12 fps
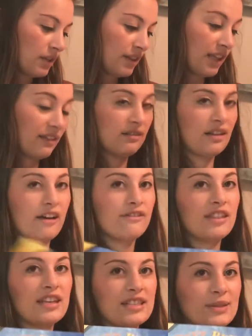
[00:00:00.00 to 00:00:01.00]
They
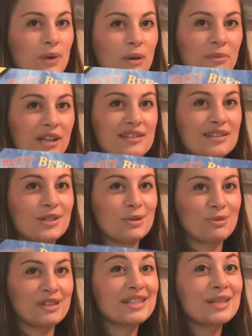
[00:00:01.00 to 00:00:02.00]
love this one because
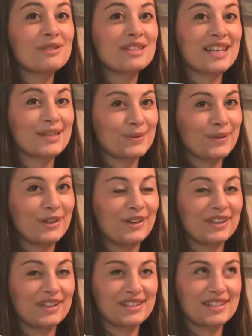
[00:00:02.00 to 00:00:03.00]
Cooper is obsessed with
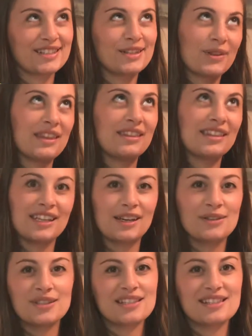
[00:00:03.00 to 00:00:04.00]
cars, so then Theo
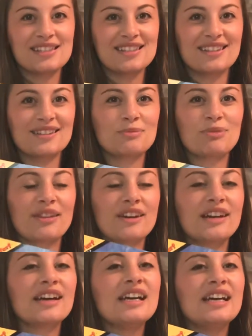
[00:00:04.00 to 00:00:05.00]
is because he's the little
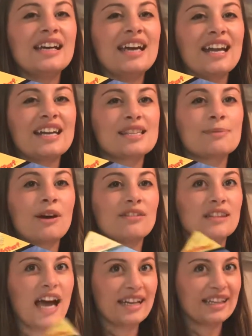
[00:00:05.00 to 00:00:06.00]
brother, and it's about
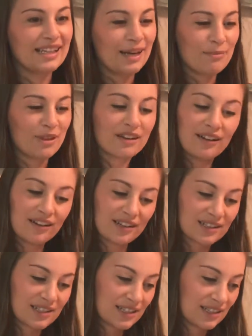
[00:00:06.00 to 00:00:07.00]
lining up the
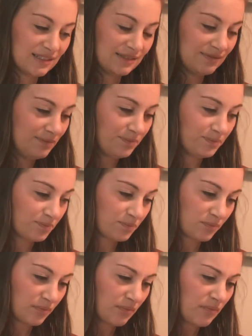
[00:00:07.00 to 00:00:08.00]
cars.
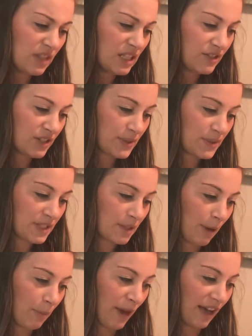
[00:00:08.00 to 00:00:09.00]
So this one's
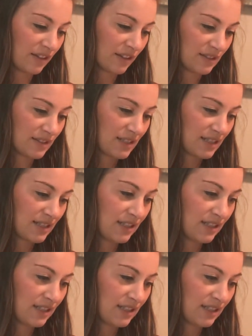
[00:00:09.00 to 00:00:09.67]
about patterns.